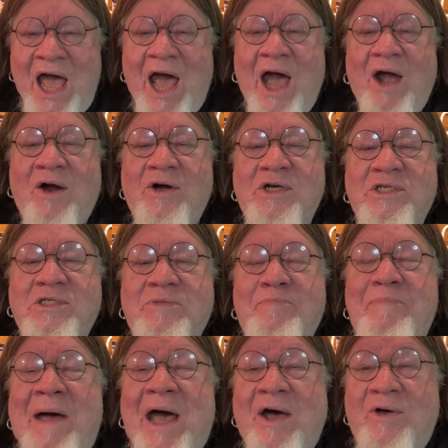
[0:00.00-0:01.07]
our
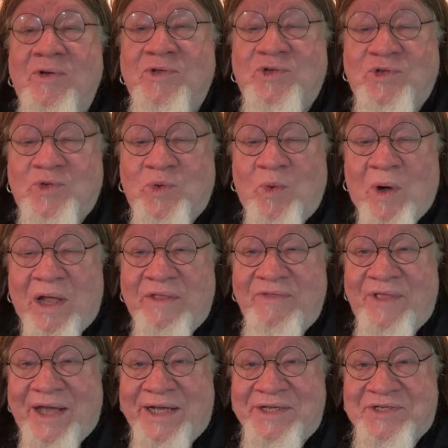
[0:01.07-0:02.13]
spouse when they